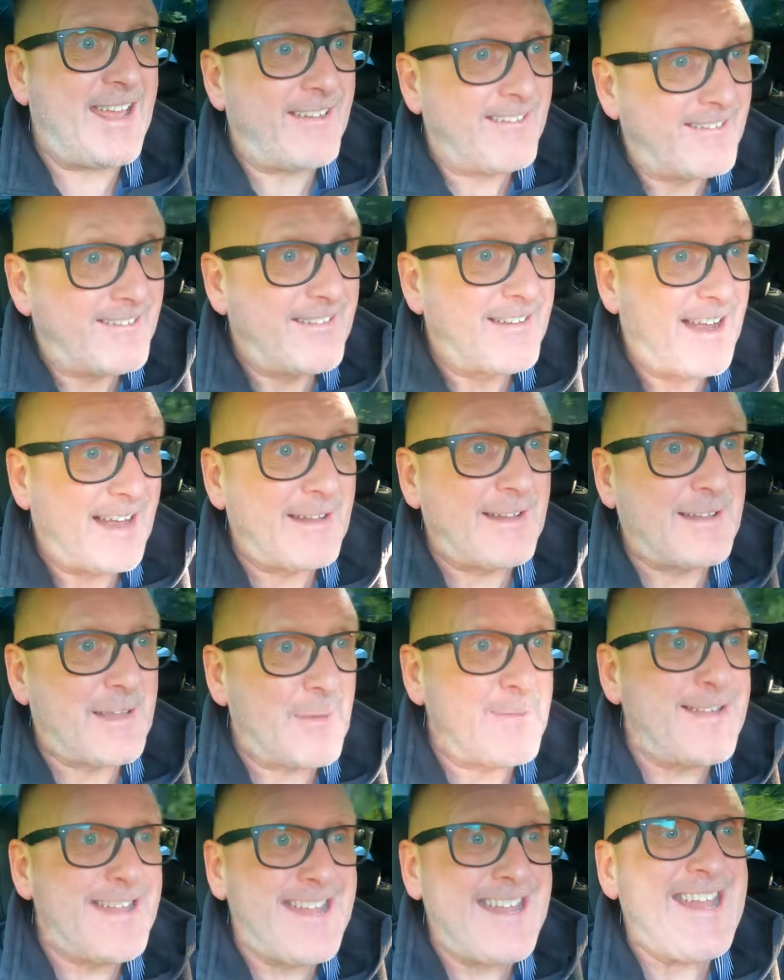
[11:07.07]
it. I
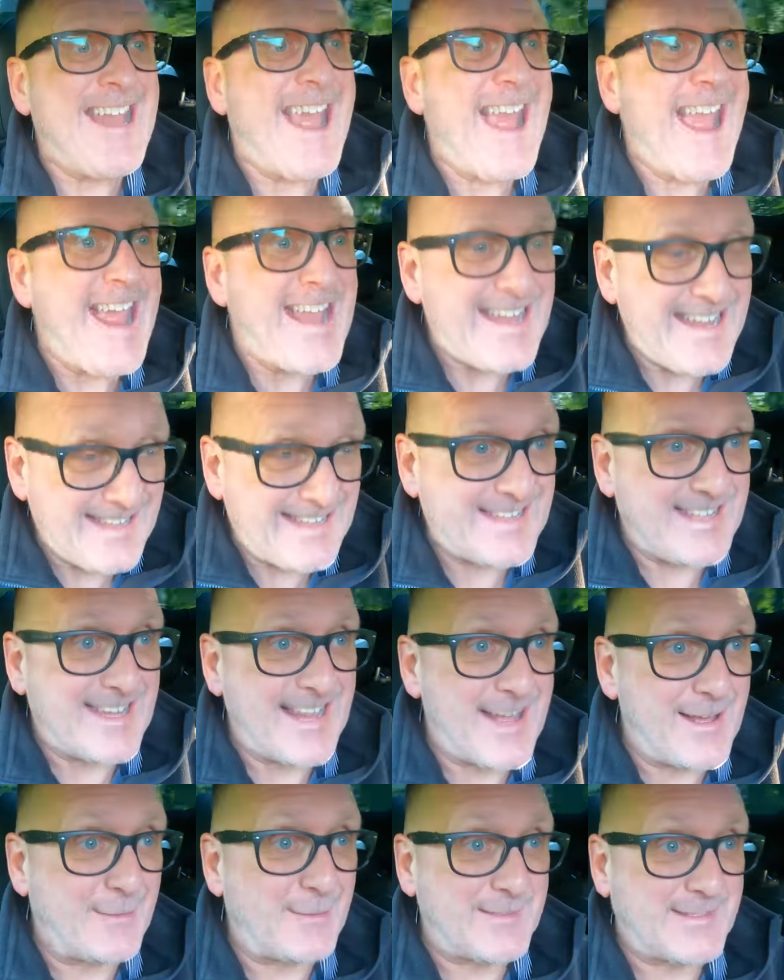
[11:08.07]
don't need anything
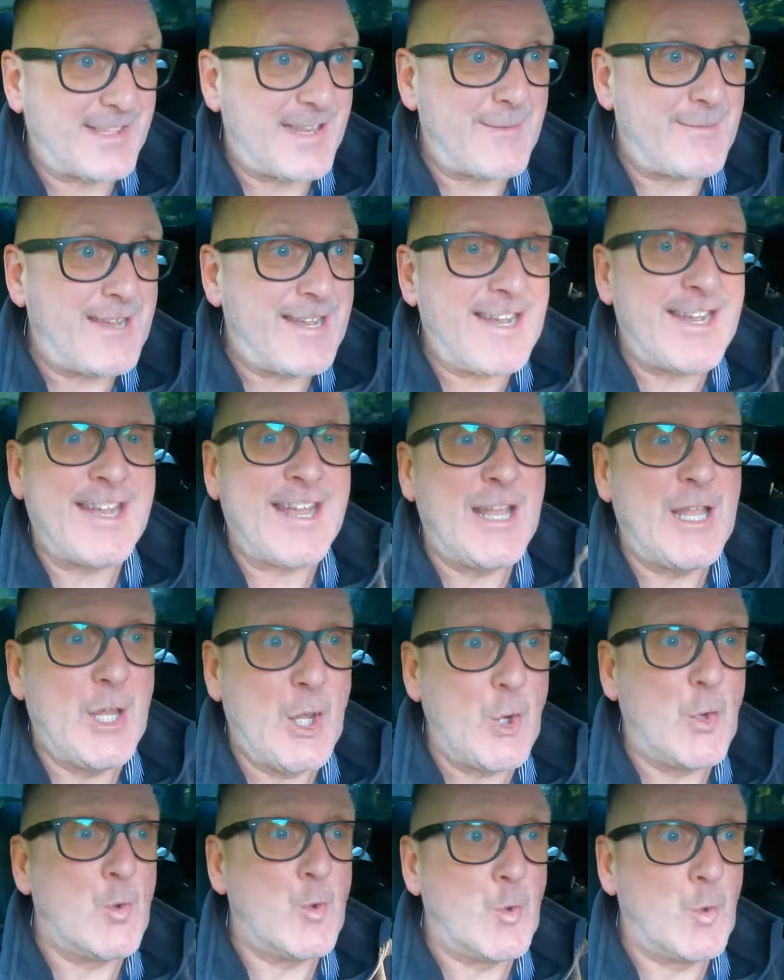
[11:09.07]
else. I don't need any
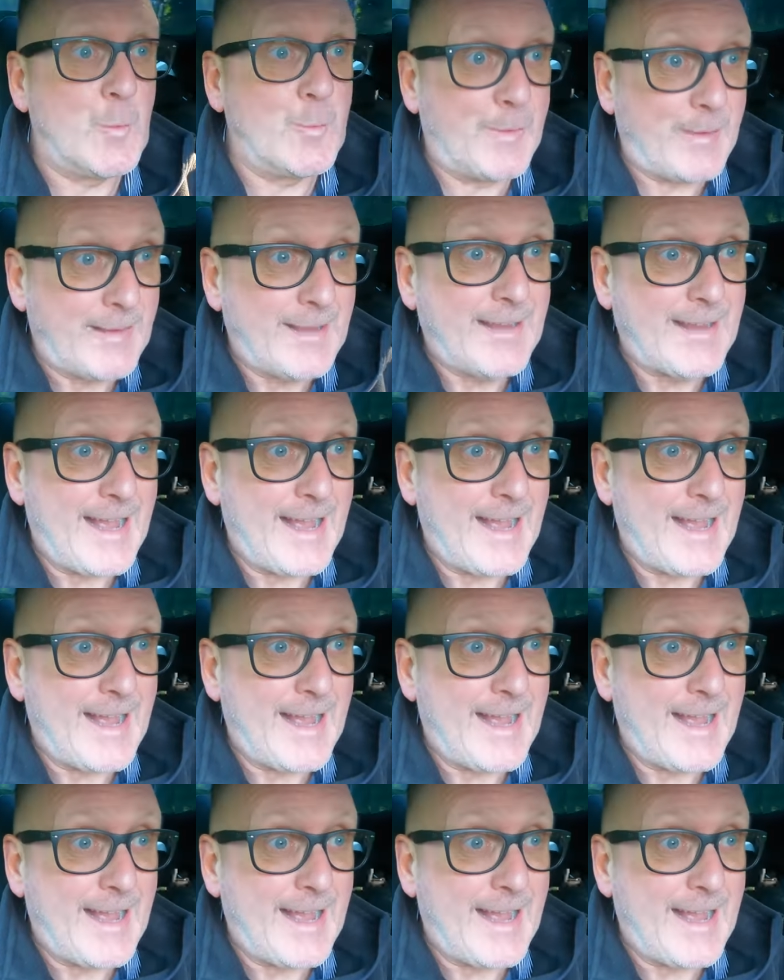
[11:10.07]
lube.